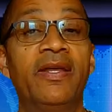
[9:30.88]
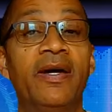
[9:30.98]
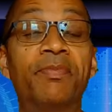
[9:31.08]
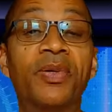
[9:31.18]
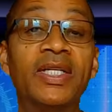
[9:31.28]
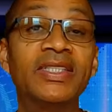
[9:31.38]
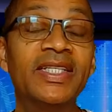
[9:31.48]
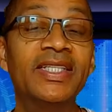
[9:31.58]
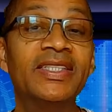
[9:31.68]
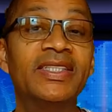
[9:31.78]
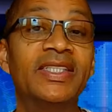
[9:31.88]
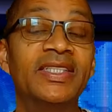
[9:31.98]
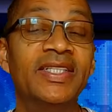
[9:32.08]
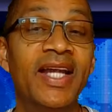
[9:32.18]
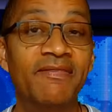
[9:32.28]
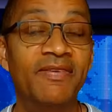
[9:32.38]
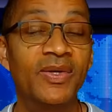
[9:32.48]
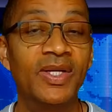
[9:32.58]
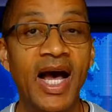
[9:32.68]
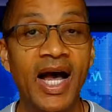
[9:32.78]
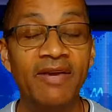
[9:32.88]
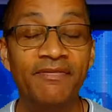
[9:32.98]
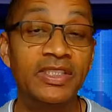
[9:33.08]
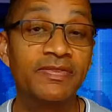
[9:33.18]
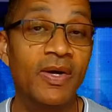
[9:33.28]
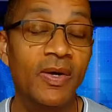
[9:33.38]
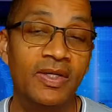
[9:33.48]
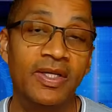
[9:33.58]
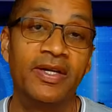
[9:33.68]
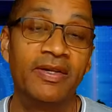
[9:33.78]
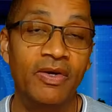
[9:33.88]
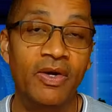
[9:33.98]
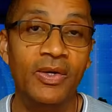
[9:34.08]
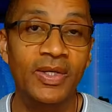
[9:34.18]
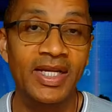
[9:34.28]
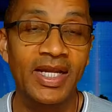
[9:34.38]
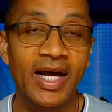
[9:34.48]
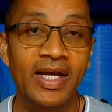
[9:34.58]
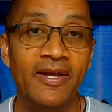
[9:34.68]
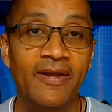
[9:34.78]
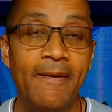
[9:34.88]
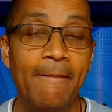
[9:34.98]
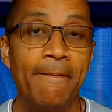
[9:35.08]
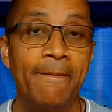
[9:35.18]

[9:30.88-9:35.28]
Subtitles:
The president should never lie. First of all, they're all going to lie.